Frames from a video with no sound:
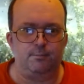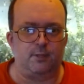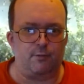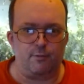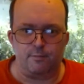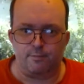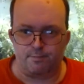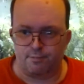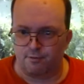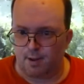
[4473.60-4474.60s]
Different
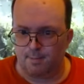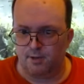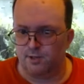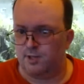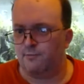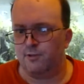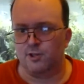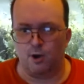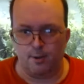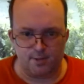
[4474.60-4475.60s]
parameters, different
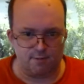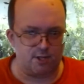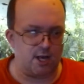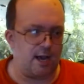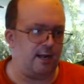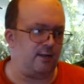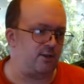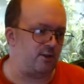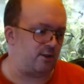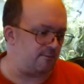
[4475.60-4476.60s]
types of
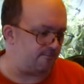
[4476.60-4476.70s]
tanks.